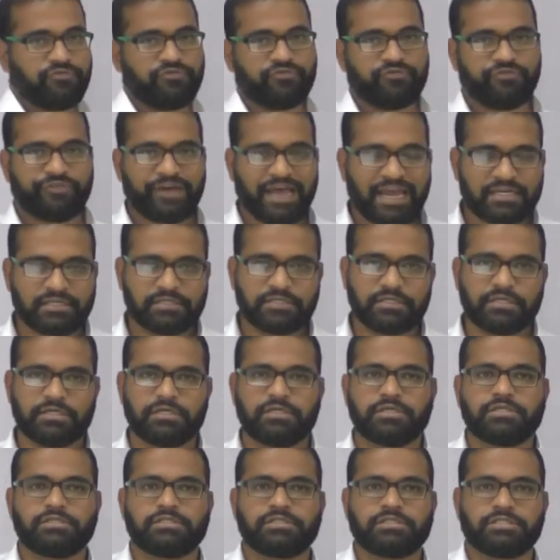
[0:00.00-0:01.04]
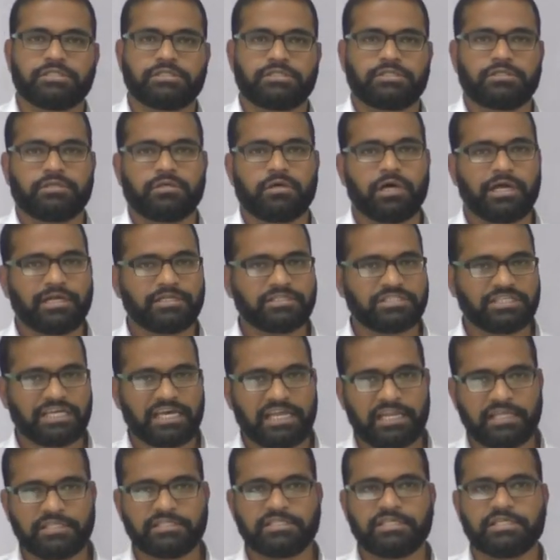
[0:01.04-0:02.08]
factors and
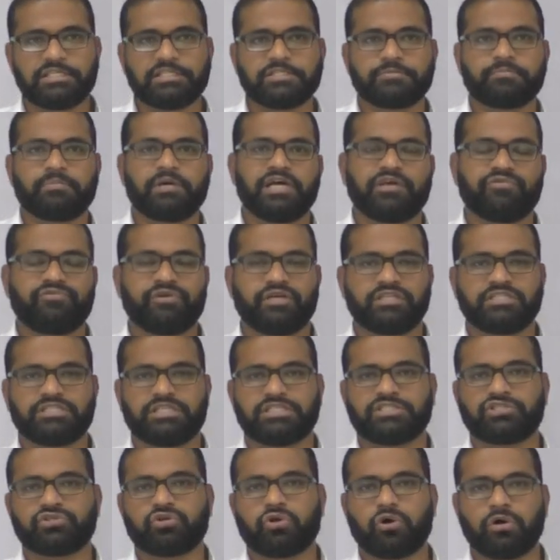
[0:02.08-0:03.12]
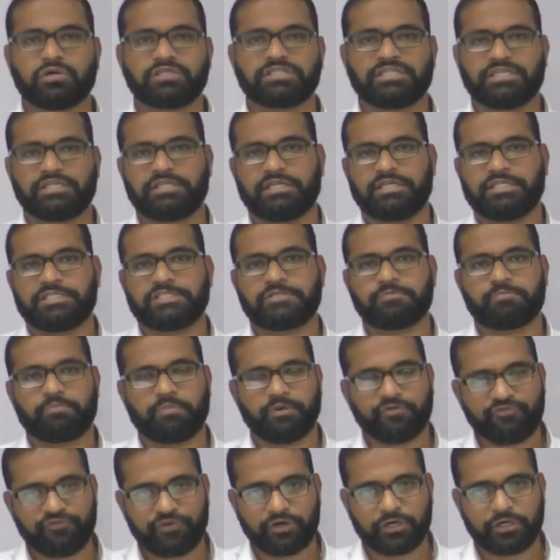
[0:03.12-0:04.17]
challenges by which a strong center is
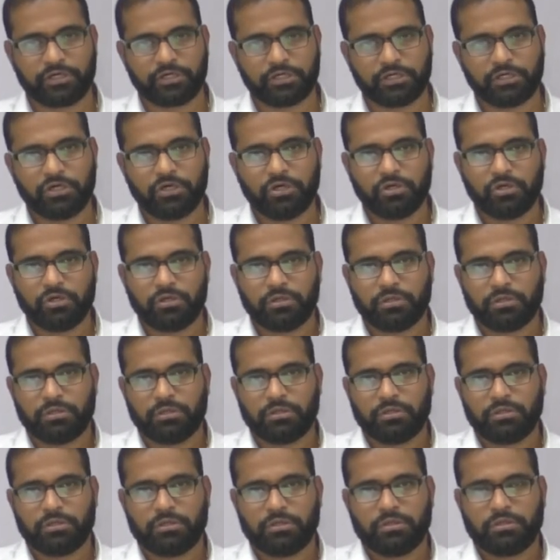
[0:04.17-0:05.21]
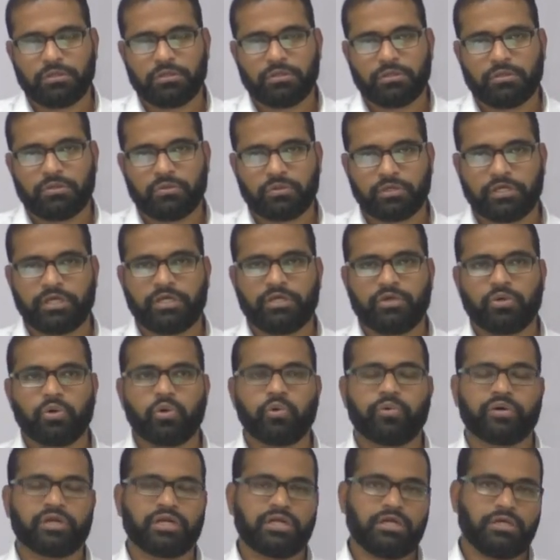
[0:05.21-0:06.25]
preferred okay
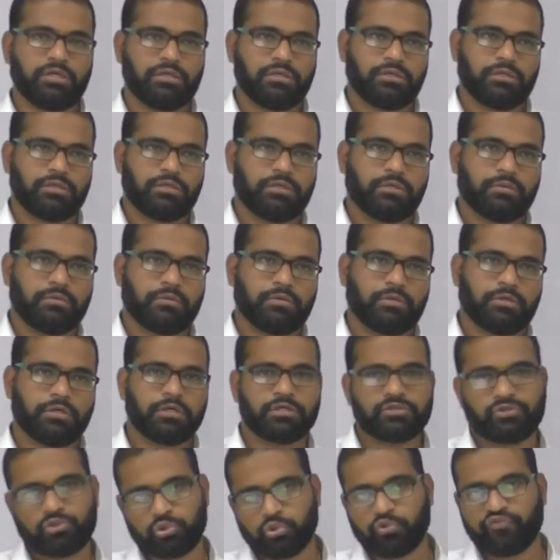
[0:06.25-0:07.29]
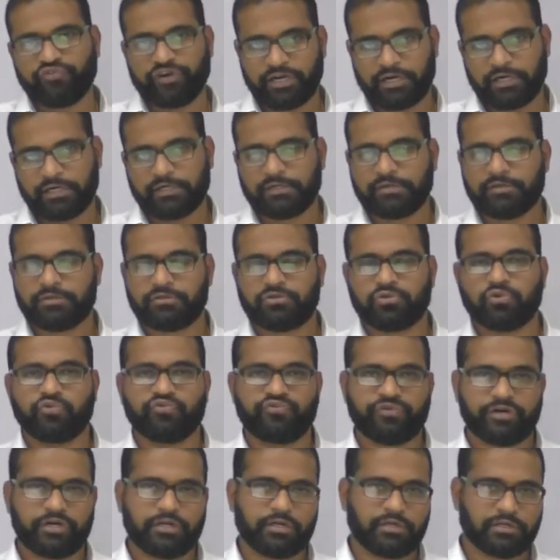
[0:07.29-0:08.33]
over a uh, true federal true
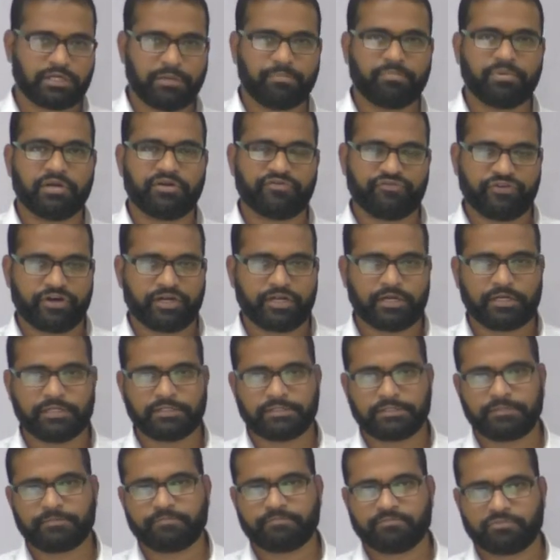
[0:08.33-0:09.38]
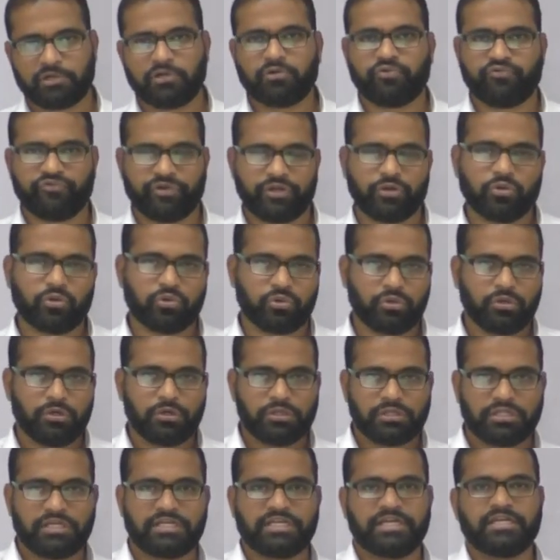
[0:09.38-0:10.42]
federal complete federalism uh, we know
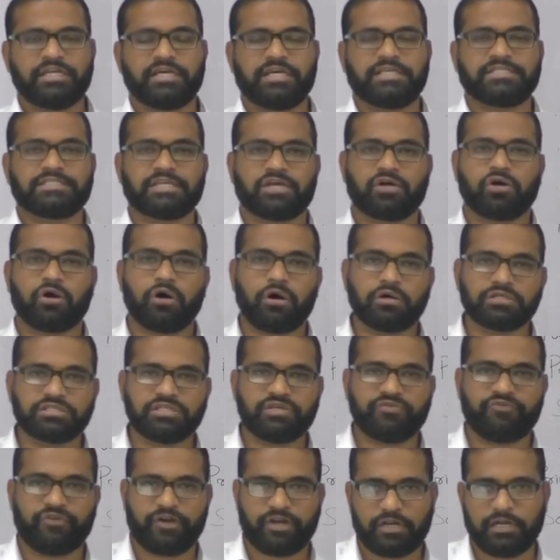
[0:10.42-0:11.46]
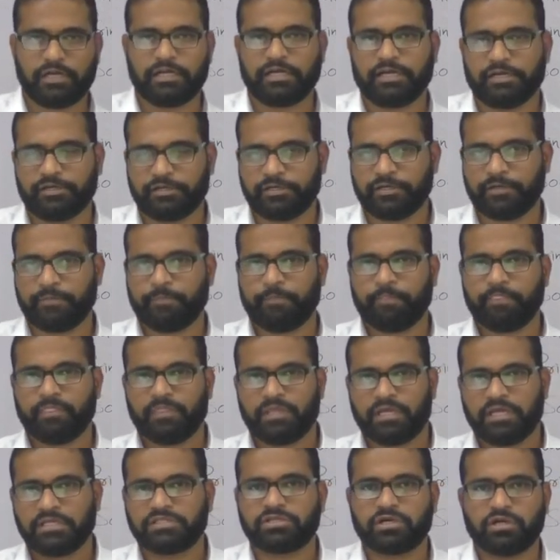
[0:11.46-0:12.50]
that india is a quasi federal country
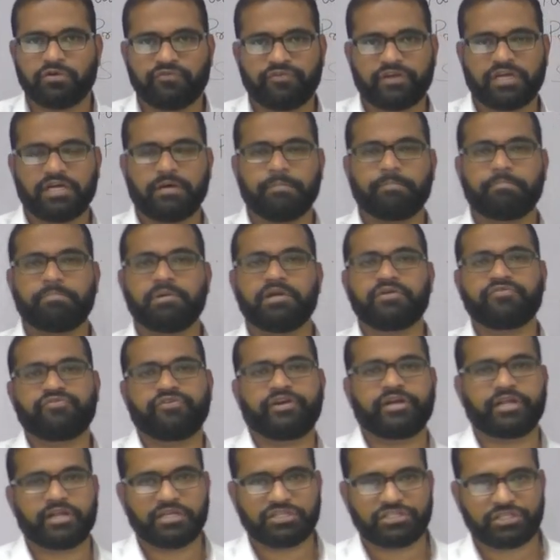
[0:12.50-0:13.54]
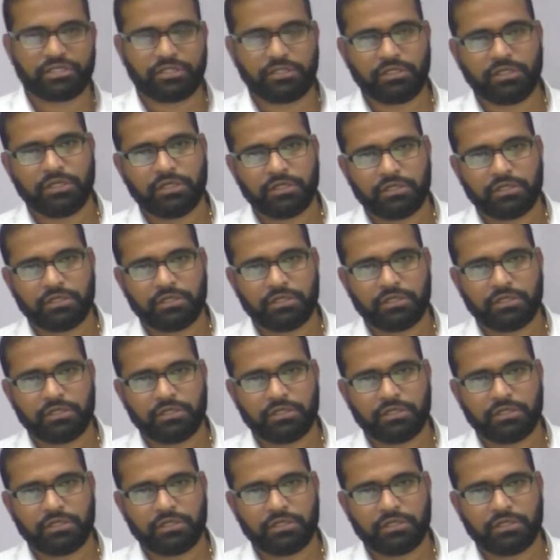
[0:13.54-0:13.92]
instead of a complete federation